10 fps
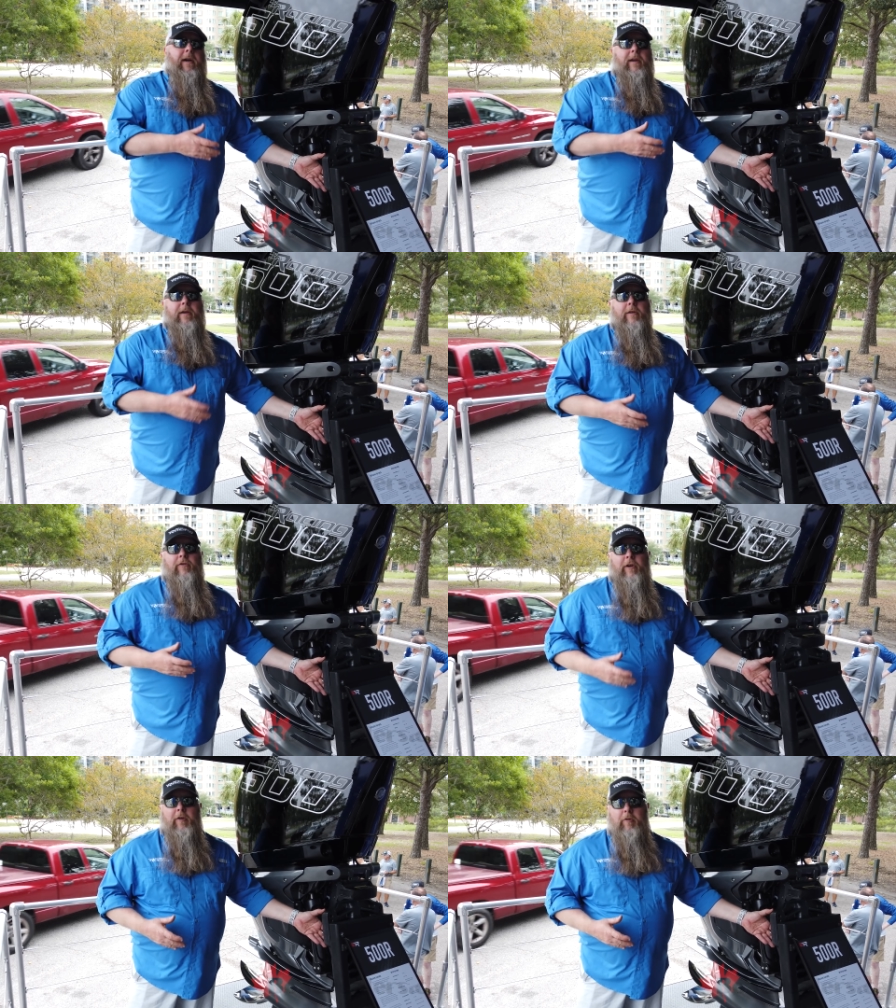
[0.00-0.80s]
height
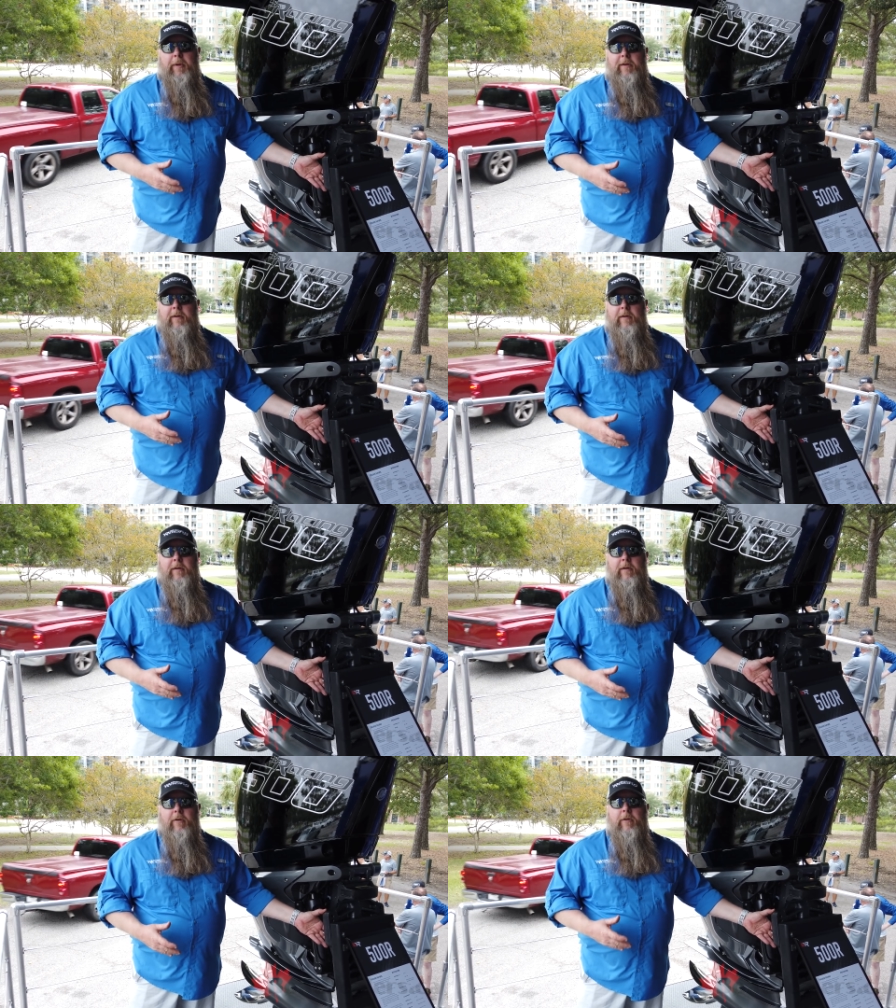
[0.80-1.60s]
adjustment
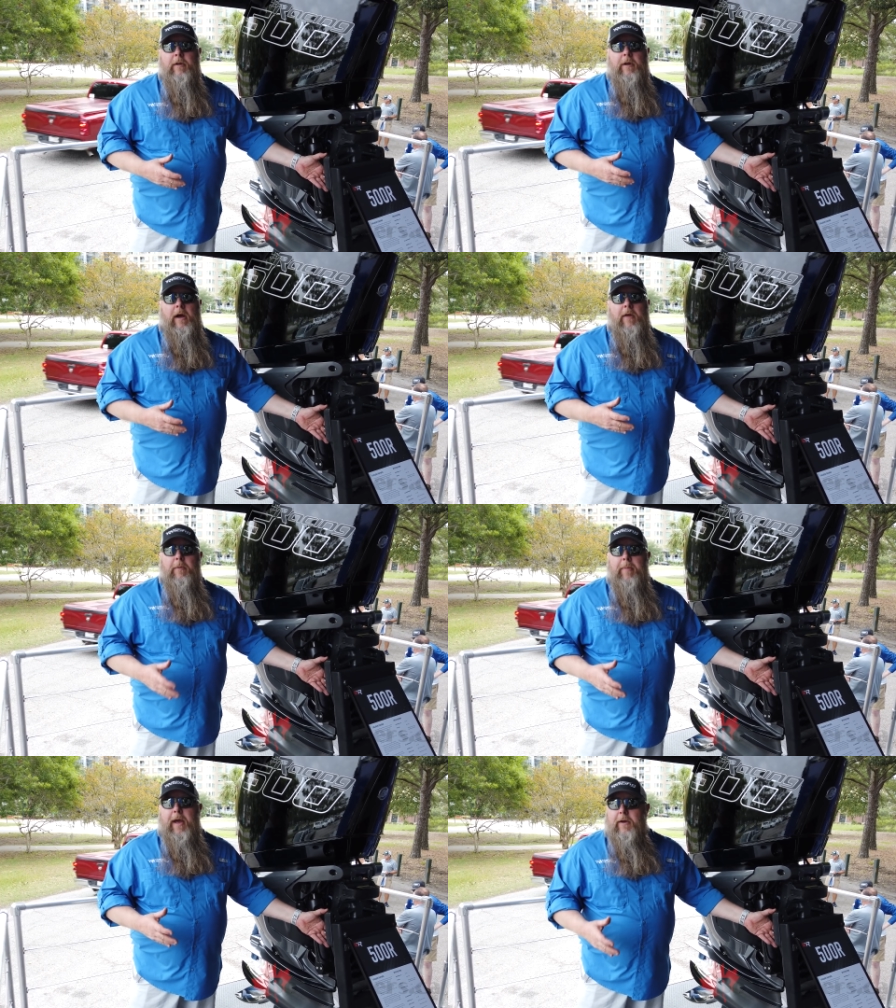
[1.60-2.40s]
on
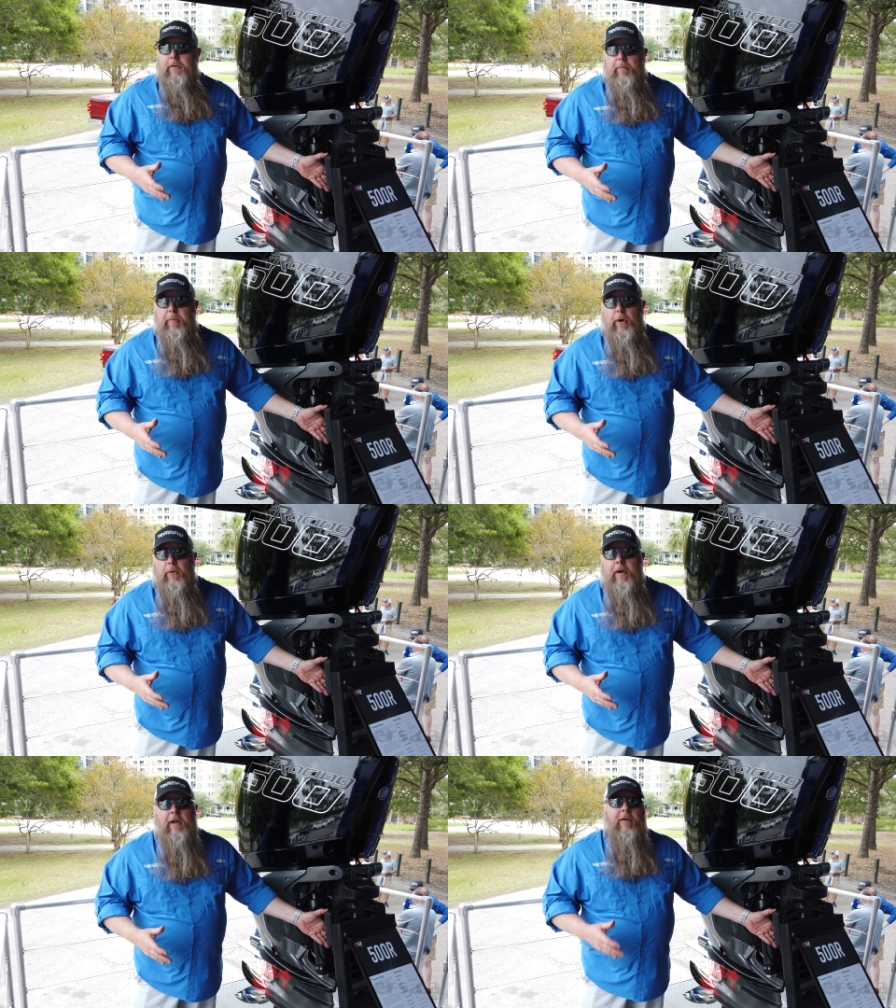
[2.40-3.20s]
the back of the
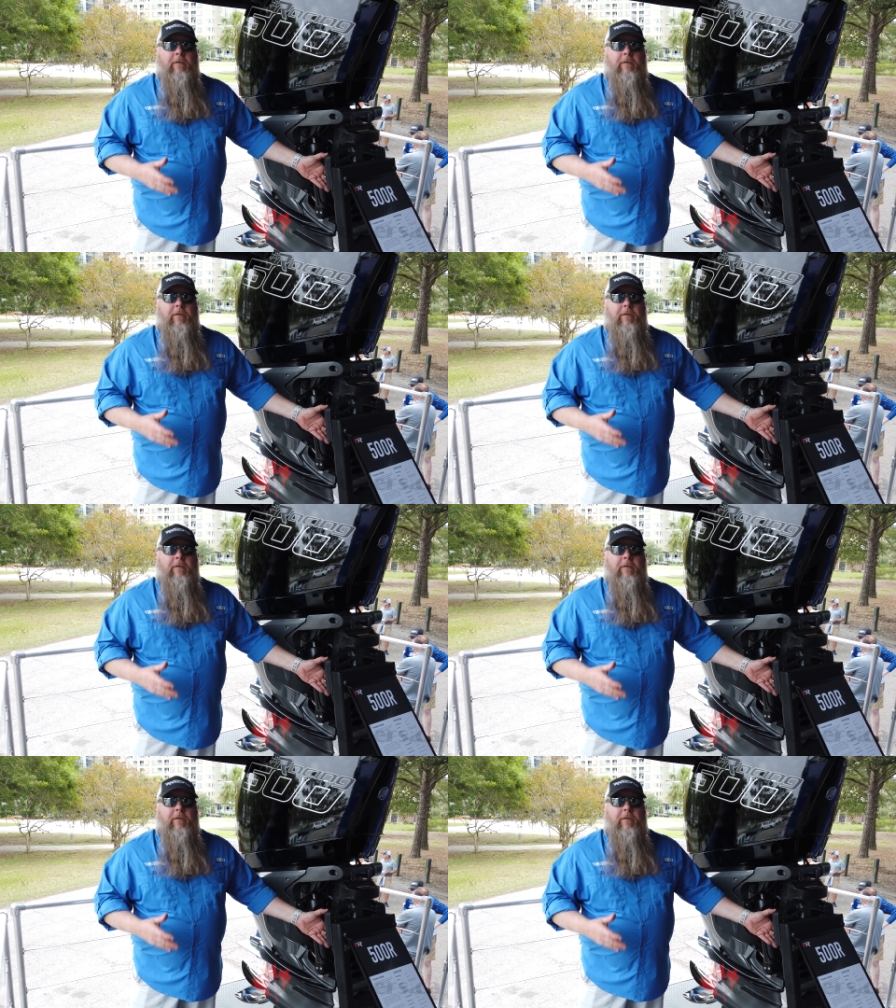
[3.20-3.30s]
boat